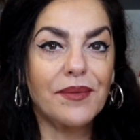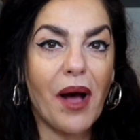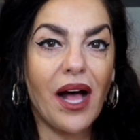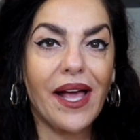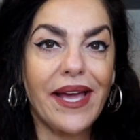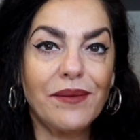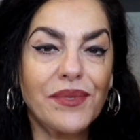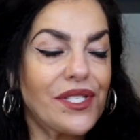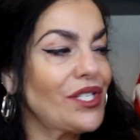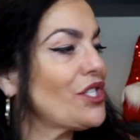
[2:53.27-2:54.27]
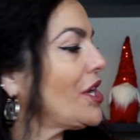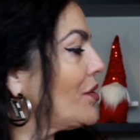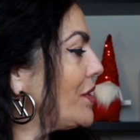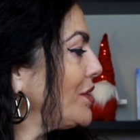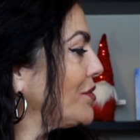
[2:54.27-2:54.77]
small items to
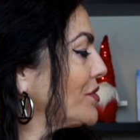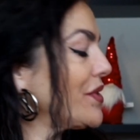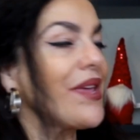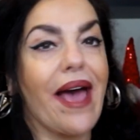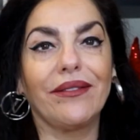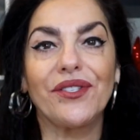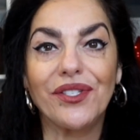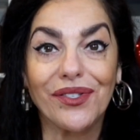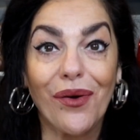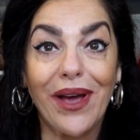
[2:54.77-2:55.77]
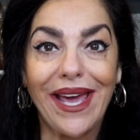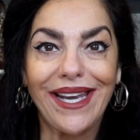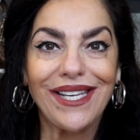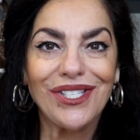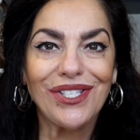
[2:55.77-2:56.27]
show you. So yeah, let's just go
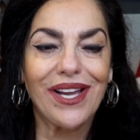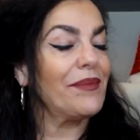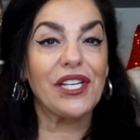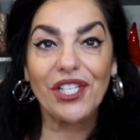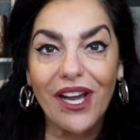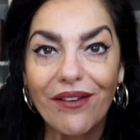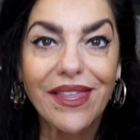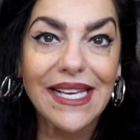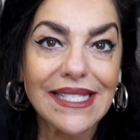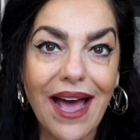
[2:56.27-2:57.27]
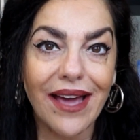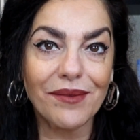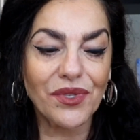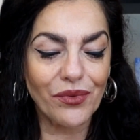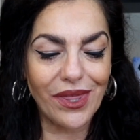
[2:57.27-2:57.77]
ahead and let me share these
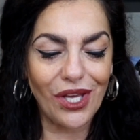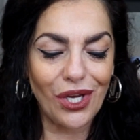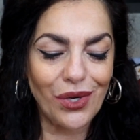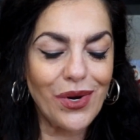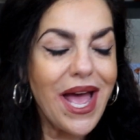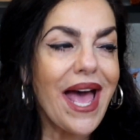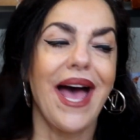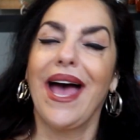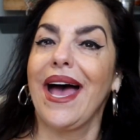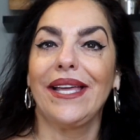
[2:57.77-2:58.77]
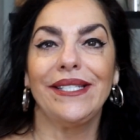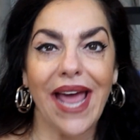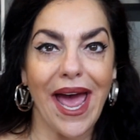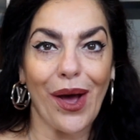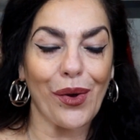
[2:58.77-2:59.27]
items with you.
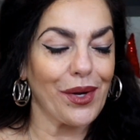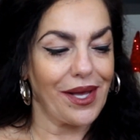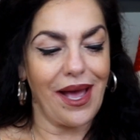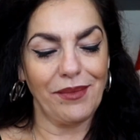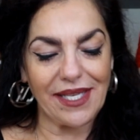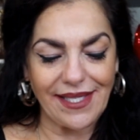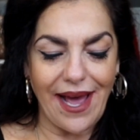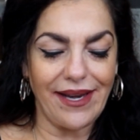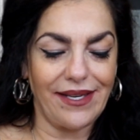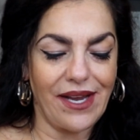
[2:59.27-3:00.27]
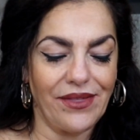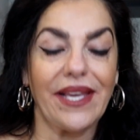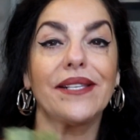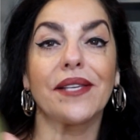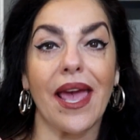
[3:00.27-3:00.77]
Now, I'm excited. Now
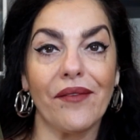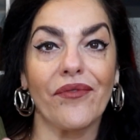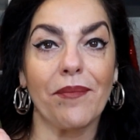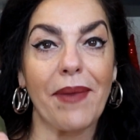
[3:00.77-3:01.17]
these came